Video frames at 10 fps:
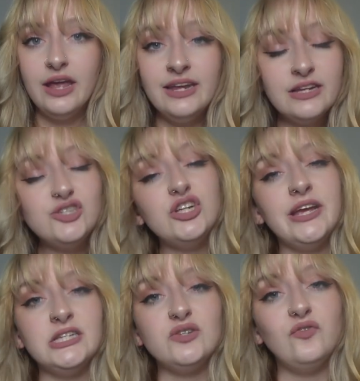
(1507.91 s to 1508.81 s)
in
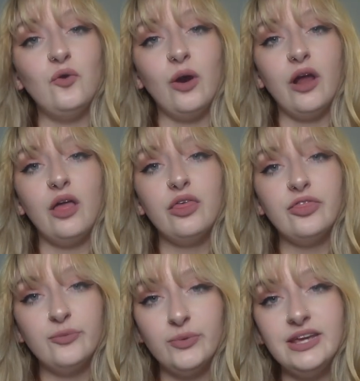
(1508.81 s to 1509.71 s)
exchange for
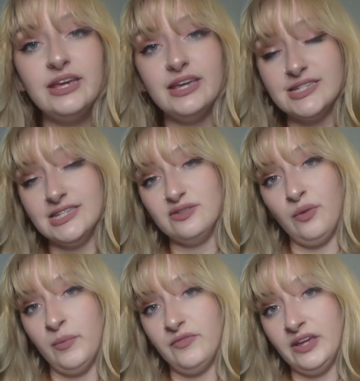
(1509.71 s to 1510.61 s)
three kisses
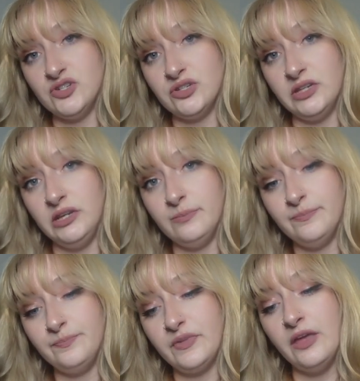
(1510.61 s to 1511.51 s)
from Evangeline.
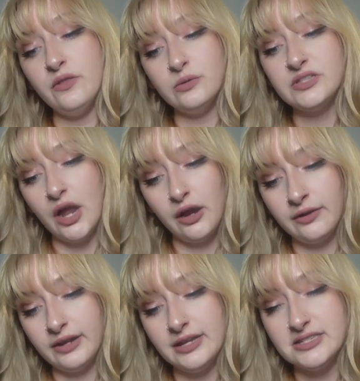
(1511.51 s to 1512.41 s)
And those
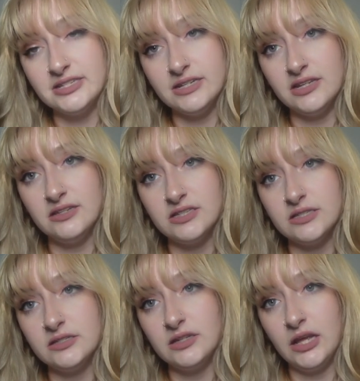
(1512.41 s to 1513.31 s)
aren't kisses